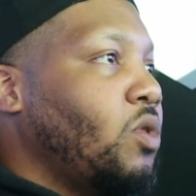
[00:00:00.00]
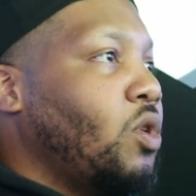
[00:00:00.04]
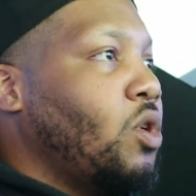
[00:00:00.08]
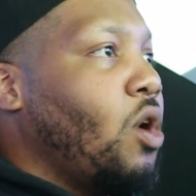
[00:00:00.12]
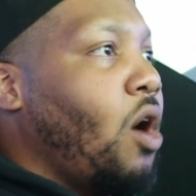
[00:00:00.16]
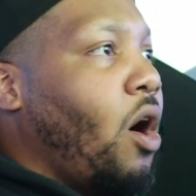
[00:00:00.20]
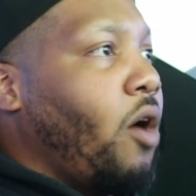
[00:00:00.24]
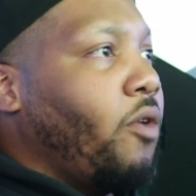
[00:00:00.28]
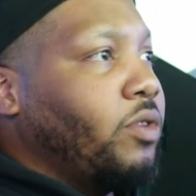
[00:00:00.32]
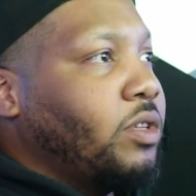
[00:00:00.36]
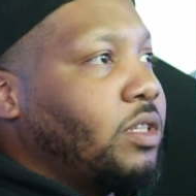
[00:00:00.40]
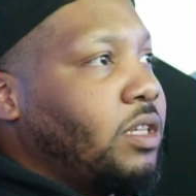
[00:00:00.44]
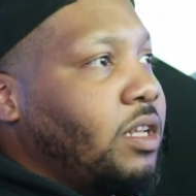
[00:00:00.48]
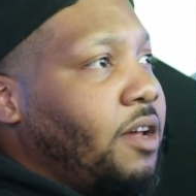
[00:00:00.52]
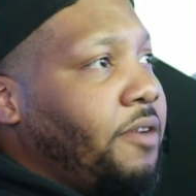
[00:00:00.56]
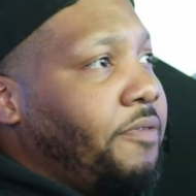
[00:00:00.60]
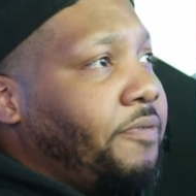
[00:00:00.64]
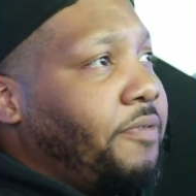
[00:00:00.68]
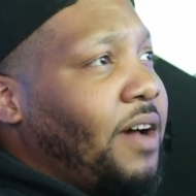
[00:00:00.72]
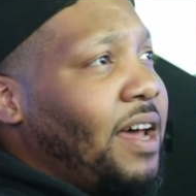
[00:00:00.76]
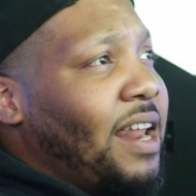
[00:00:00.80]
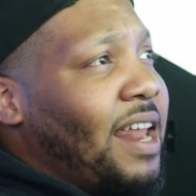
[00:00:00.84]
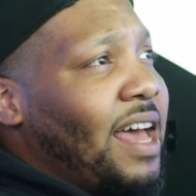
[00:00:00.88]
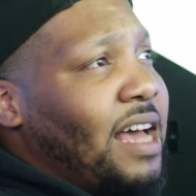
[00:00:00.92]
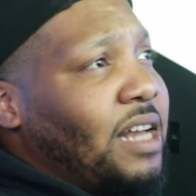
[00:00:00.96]
go over to their
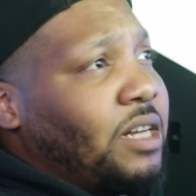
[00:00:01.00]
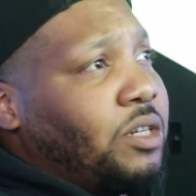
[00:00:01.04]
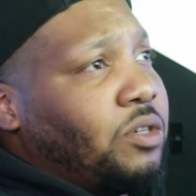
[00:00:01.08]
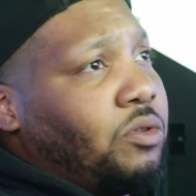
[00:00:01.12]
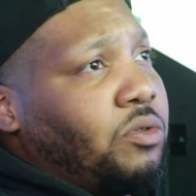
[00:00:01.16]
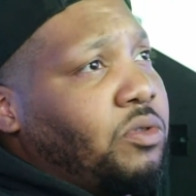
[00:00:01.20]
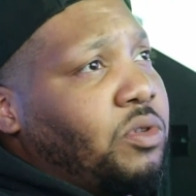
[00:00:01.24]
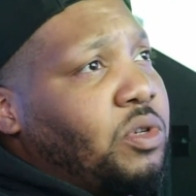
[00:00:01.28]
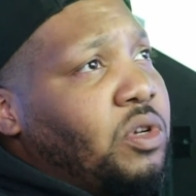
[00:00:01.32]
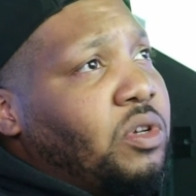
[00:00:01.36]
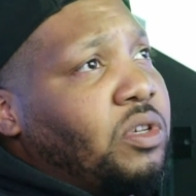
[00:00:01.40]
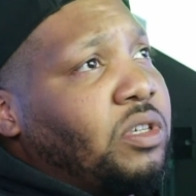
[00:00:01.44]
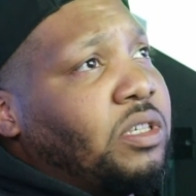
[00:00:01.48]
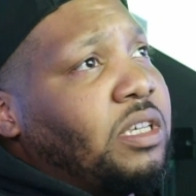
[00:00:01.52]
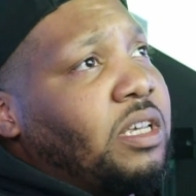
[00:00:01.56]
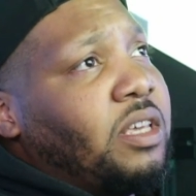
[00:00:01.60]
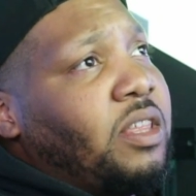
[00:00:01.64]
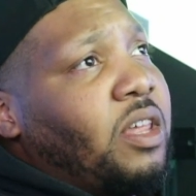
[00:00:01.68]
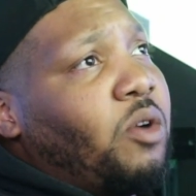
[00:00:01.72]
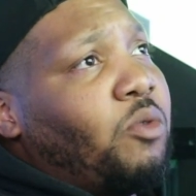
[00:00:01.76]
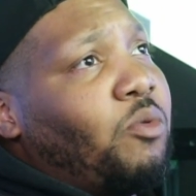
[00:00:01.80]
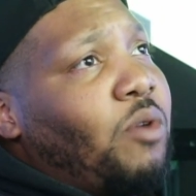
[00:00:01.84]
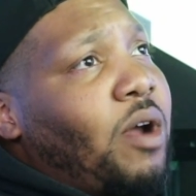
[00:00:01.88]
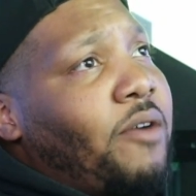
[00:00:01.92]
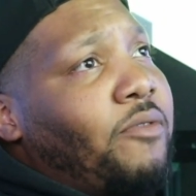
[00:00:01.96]
financials. You can see
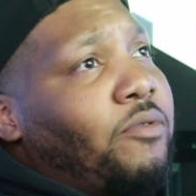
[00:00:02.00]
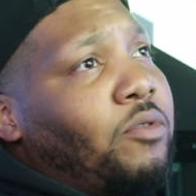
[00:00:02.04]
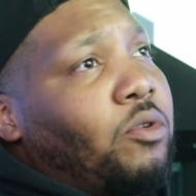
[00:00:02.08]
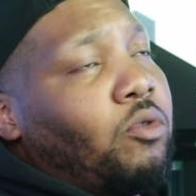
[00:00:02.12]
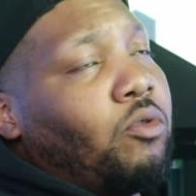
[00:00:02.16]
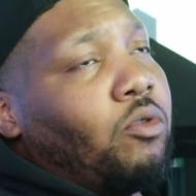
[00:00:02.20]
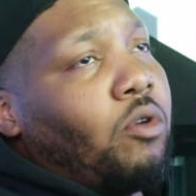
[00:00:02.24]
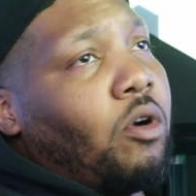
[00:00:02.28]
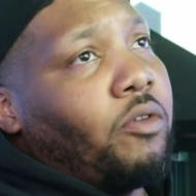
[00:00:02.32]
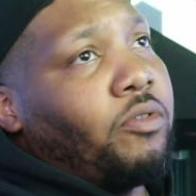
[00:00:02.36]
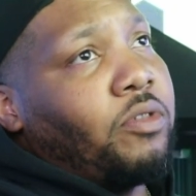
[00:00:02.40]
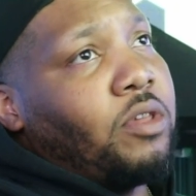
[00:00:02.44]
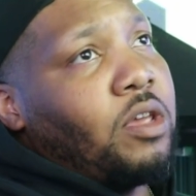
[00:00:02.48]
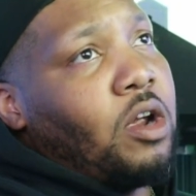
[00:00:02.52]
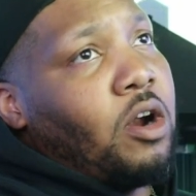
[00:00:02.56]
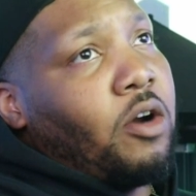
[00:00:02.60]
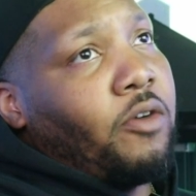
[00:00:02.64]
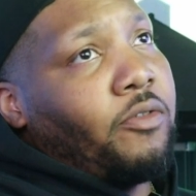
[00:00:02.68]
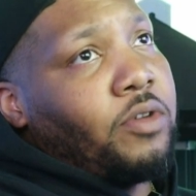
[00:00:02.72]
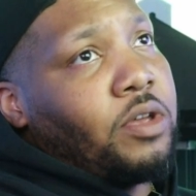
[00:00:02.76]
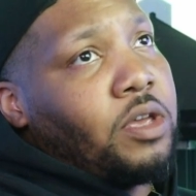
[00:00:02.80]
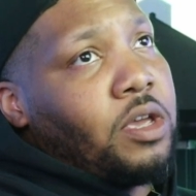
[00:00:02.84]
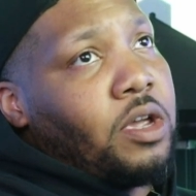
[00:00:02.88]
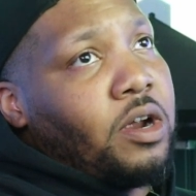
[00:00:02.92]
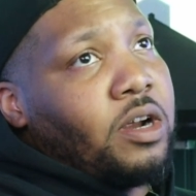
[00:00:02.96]
their revenue growth year
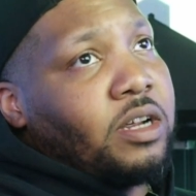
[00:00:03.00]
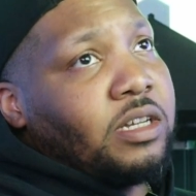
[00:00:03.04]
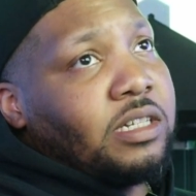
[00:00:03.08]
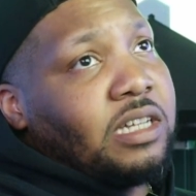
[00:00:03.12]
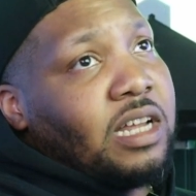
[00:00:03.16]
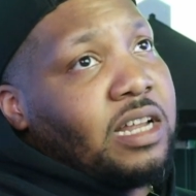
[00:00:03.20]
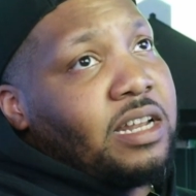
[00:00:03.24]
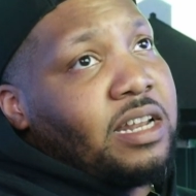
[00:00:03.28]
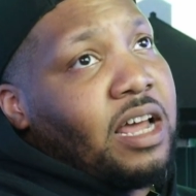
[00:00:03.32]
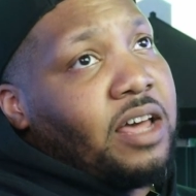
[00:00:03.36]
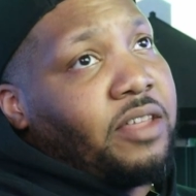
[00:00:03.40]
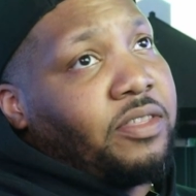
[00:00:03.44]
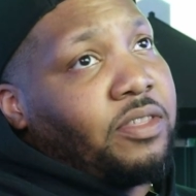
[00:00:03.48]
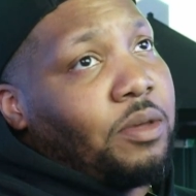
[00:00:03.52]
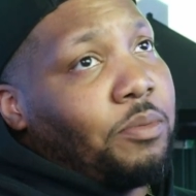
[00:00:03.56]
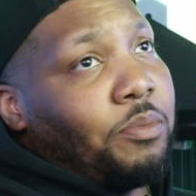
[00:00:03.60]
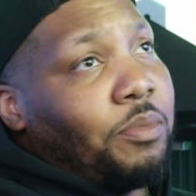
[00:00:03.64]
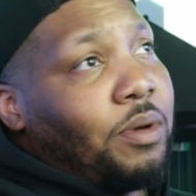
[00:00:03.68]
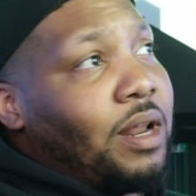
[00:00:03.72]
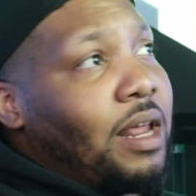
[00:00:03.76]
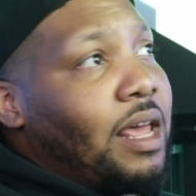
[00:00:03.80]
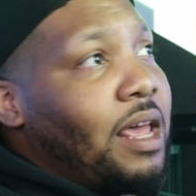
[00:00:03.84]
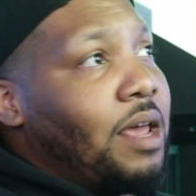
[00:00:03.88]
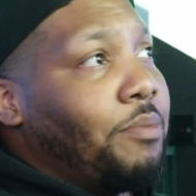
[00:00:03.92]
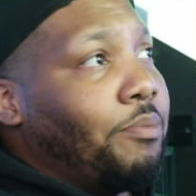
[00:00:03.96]
over year has done nothing
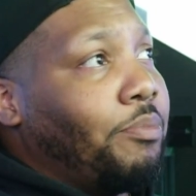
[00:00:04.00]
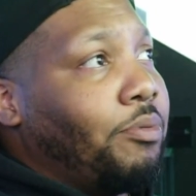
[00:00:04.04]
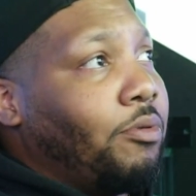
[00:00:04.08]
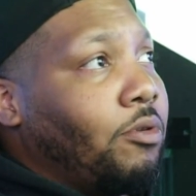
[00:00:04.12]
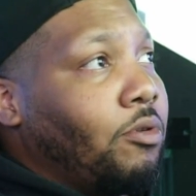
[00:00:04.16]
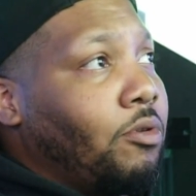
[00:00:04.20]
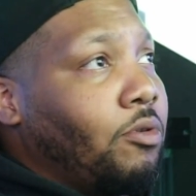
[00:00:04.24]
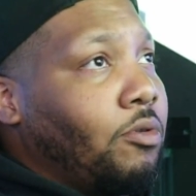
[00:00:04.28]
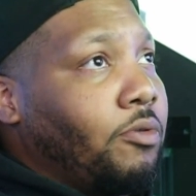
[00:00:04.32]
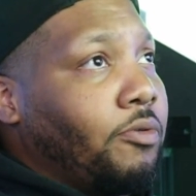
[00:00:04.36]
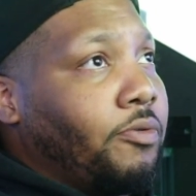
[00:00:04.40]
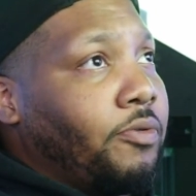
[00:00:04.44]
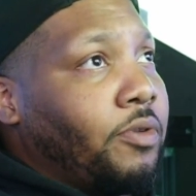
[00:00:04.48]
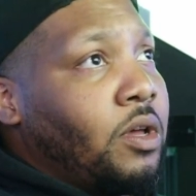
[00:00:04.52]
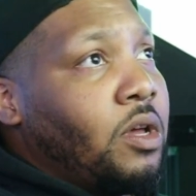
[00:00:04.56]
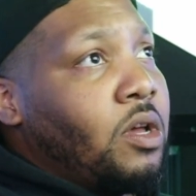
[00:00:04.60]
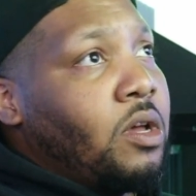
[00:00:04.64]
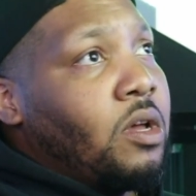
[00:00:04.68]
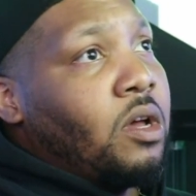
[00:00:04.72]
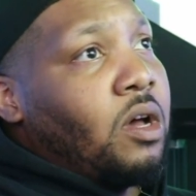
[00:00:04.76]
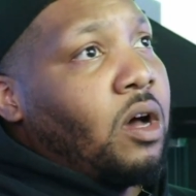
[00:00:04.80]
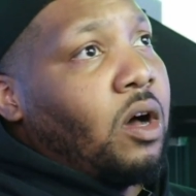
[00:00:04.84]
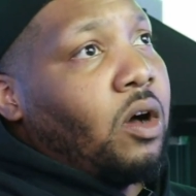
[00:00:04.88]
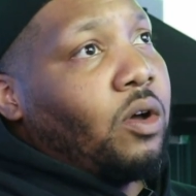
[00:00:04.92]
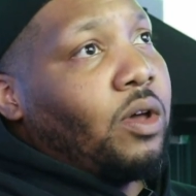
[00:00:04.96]
but improve.
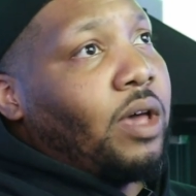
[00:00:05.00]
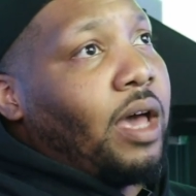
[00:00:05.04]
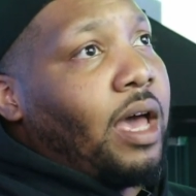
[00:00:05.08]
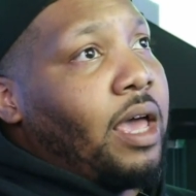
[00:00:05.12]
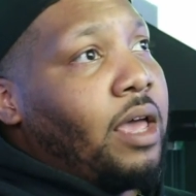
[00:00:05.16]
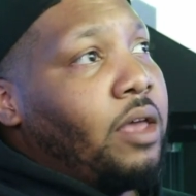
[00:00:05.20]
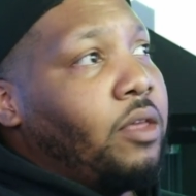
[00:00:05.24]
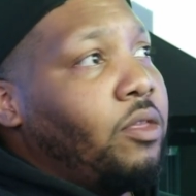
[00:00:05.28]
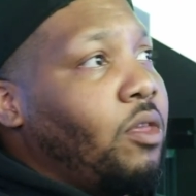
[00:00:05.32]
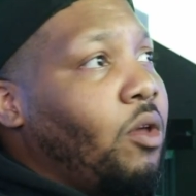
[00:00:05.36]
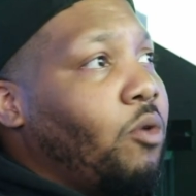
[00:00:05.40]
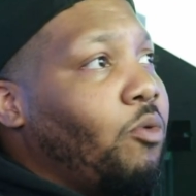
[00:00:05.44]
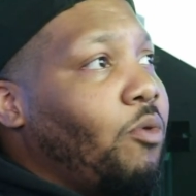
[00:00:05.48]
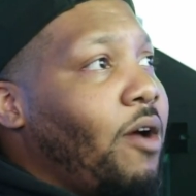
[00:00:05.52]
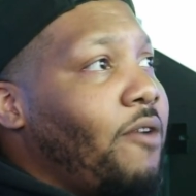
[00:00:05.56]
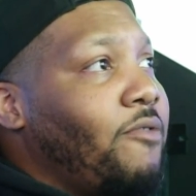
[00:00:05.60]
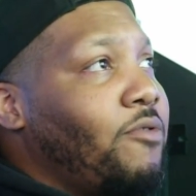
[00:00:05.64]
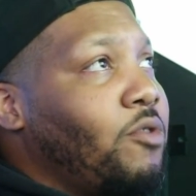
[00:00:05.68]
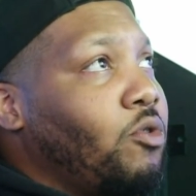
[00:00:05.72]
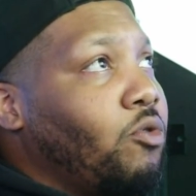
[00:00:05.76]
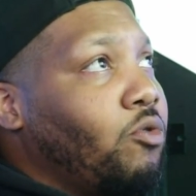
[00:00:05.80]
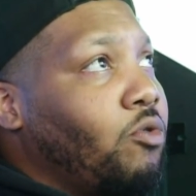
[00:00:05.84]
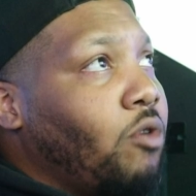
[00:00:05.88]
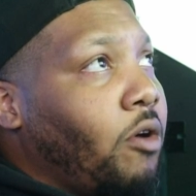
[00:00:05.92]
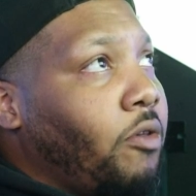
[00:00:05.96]
Okay, their
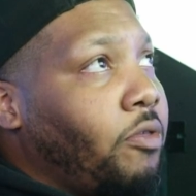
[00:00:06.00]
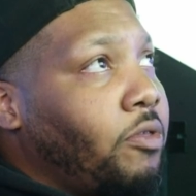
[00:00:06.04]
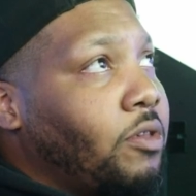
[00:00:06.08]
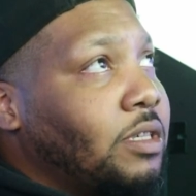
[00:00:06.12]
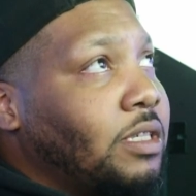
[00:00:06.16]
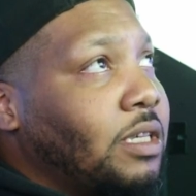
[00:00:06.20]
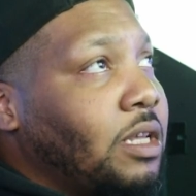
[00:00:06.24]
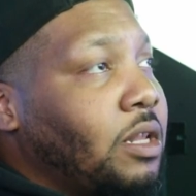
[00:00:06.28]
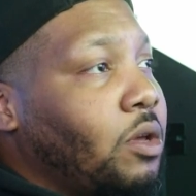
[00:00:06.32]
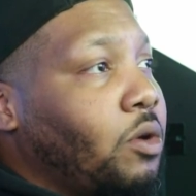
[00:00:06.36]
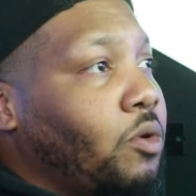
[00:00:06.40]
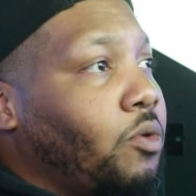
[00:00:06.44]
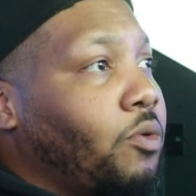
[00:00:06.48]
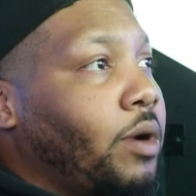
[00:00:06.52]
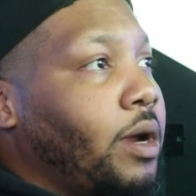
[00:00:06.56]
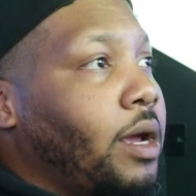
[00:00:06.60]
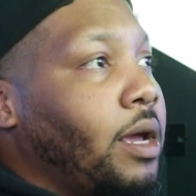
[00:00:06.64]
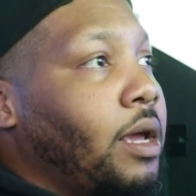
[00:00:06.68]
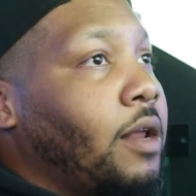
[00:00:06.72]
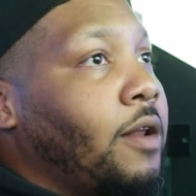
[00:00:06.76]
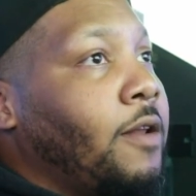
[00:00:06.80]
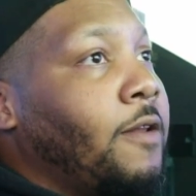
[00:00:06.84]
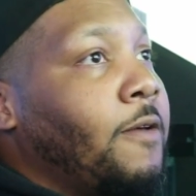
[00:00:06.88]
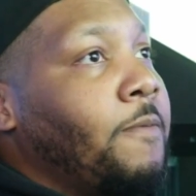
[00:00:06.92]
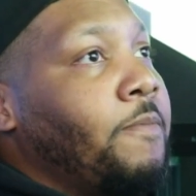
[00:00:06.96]
revenue growth is in the
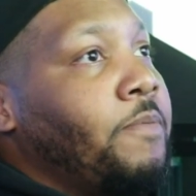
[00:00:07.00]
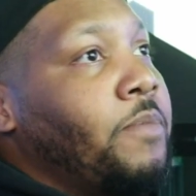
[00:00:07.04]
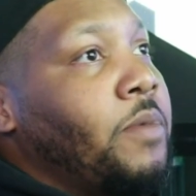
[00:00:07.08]
green.